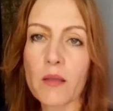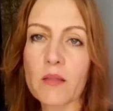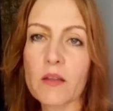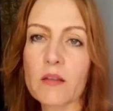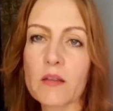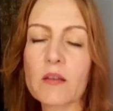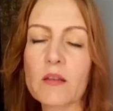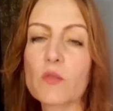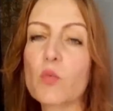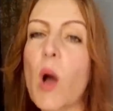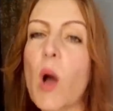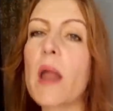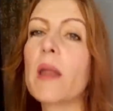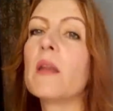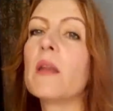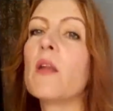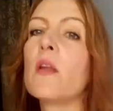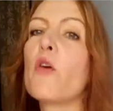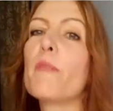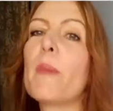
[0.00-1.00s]
that is
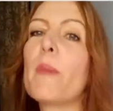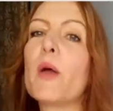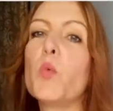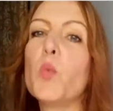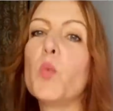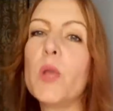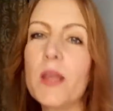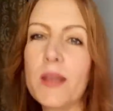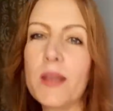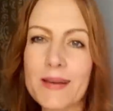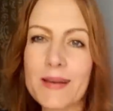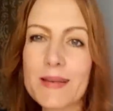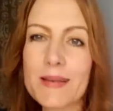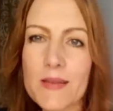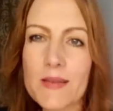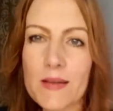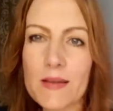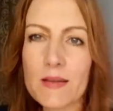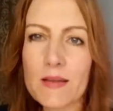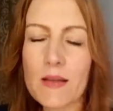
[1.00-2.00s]
one of my
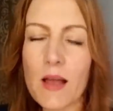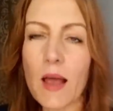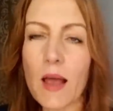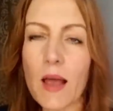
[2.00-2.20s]
weaknesses.